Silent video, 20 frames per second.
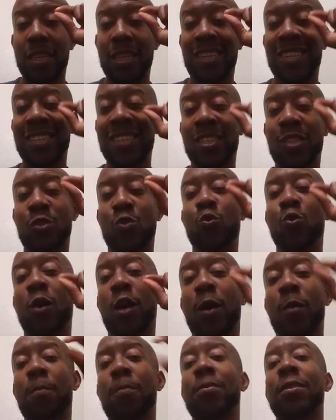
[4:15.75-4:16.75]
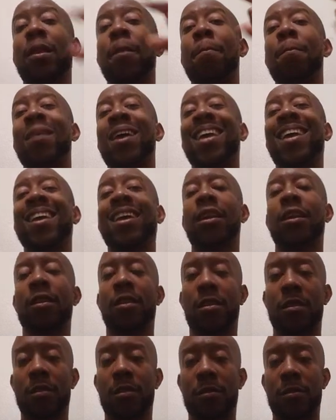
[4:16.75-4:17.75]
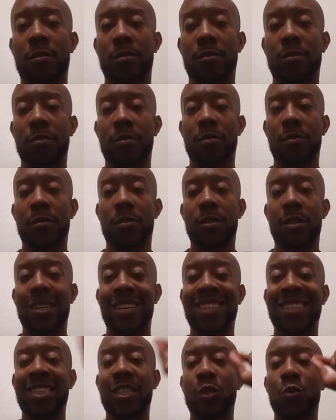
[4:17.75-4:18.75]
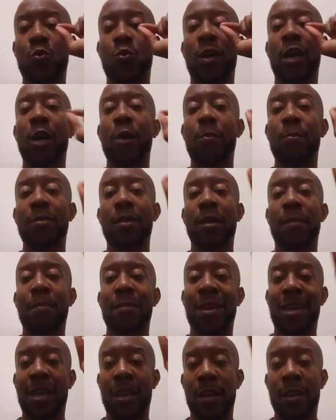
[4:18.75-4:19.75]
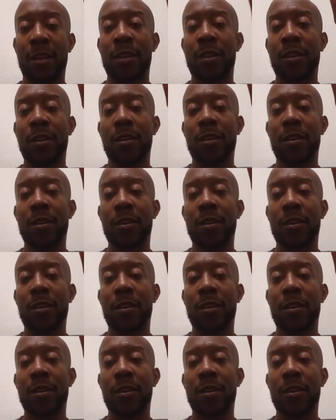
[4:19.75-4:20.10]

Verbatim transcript: is to help the man. It's to help the man.